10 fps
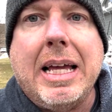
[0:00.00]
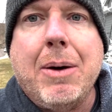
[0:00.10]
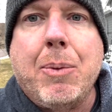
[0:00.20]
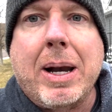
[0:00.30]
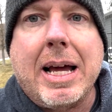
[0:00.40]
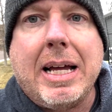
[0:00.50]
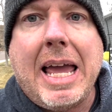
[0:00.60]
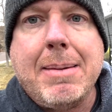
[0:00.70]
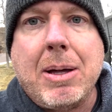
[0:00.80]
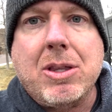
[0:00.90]
when I
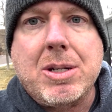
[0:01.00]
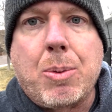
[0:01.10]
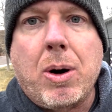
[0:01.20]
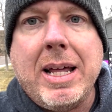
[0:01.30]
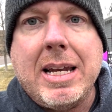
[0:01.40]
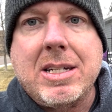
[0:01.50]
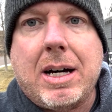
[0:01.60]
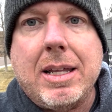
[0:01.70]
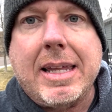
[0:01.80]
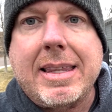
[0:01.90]
came out this morning and
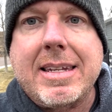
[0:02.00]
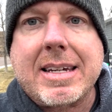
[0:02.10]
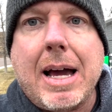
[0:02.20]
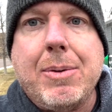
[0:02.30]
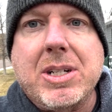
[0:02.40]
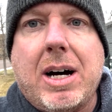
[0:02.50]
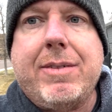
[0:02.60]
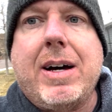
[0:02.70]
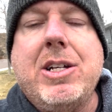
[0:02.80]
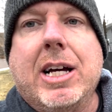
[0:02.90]
saw that this guy was
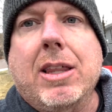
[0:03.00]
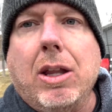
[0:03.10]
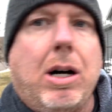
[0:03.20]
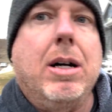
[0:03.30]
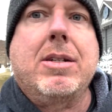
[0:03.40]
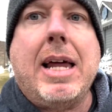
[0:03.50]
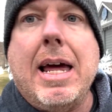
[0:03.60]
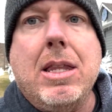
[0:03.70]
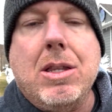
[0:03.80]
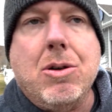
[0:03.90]
off, I checked the logs
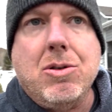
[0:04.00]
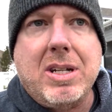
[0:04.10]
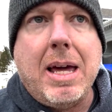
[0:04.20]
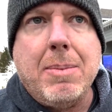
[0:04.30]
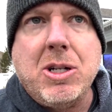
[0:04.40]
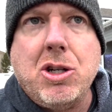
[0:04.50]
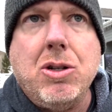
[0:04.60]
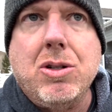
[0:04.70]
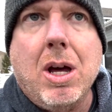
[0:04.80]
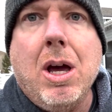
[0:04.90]
and those same
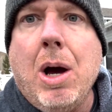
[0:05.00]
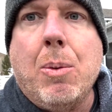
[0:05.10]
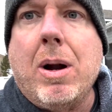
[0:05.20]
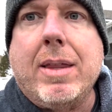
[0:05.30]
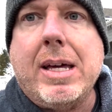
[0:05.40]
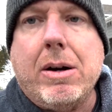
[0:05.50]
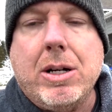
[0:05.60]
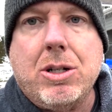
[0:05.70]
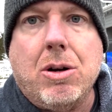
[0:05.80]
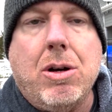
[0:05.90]
issues were not there. It
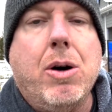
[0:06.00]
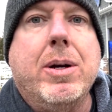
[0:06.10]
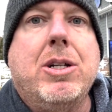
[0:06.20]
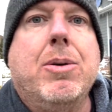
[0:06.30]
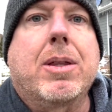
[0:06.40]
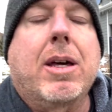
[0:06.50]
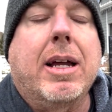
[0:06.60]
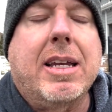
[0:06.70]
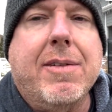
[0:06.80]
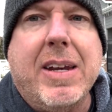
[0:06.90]
showed no issue with
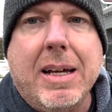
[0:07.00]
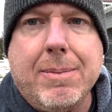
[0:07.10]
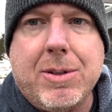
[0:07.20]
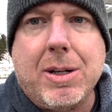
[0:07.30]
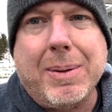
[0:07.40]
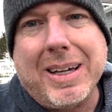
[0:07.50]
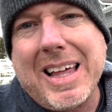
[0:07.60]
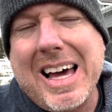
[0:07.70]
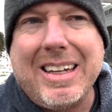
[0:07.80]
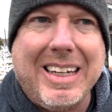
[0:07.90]
connectivity. So I'm like,
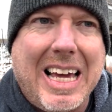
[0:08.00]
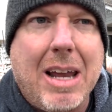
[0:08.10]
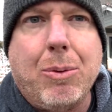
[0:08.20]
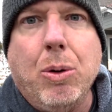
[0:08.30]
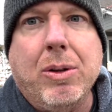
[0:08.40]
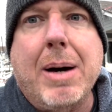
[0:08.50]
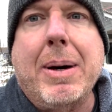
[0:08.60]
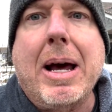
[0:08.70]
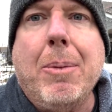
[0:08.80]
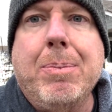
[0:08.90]
that kind of rules that one
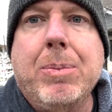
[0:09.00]
out.